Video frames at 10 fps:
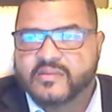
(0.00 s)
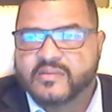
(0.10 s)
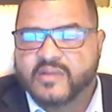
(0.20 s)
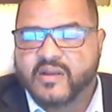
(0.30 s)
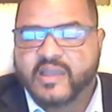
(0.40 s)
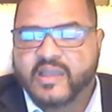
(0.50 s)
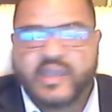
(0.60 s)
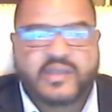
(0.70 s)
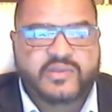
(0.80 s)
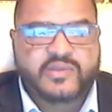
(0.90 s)

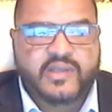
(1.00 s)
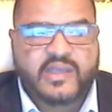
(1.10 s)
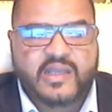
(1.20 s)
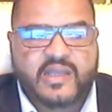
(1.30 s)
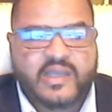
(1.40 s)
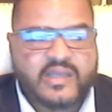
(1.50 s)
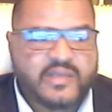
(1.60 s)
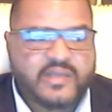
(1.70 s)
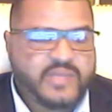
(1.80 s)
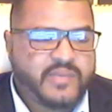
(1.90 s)
Hurricane Katrina hit. I
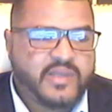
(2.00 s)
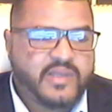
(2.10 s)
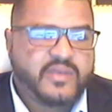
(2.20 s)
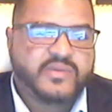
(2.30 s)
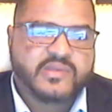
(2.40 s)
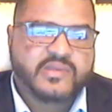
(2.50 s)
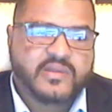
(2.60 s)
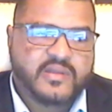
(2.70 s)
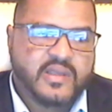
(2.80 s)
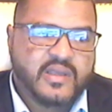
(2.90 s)
ended up coming to
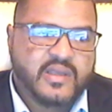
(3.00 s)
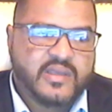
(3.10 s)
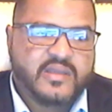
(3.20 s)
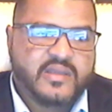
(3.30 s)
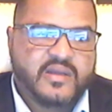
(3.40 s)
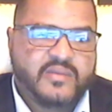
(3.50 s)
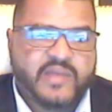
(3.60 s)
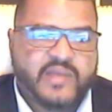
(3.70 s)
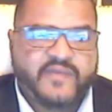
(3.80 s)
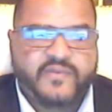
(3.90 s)
Houston.
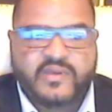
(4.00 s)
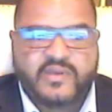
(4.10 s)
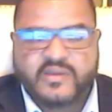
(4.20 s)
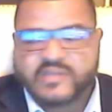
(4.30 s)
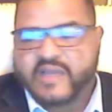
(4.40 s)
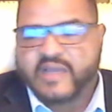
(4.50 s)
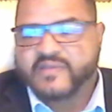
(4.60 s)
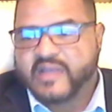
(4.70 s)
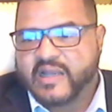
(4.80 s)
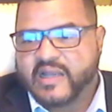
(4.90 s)
About 4 years
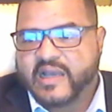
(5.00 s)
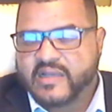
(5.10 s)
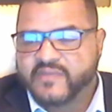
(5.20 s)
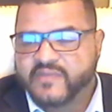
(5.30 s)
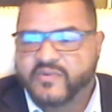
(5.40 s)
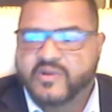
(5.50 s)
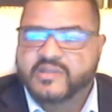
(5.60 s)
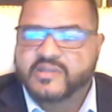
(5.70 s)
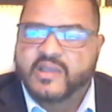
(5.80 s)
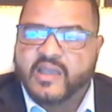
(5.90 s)
after that, I got a
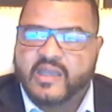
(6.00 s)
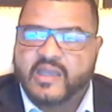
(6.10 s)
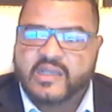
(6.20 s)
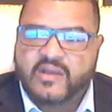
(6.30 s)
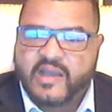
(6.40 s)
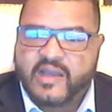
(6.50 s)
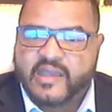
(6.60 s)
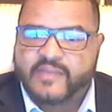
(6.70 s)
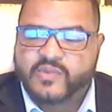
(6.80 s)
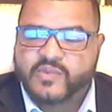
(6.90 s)
divorce. And here I
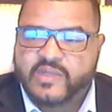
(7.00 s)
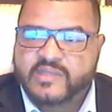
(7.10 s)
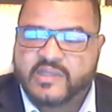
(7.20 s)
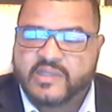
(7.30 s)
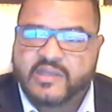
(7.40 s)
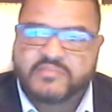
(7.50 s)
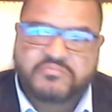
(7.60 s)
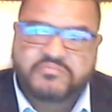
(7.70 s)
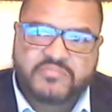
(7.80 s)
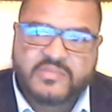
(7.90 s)
am,
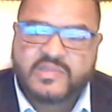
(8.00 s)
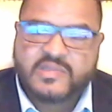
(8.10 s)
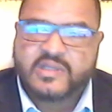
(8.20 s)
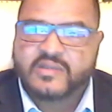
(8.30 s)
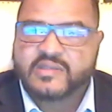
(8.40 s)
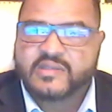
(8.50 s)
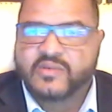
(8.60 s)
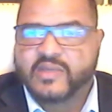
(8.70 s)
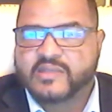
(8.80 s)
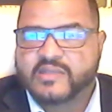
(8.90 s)
2010, still
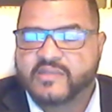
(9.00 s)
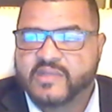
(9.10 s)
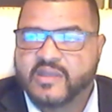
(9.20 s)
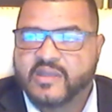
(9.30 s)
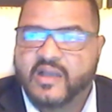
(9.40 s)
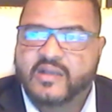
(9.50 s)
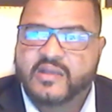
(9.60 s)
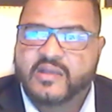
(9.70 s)
relatively young.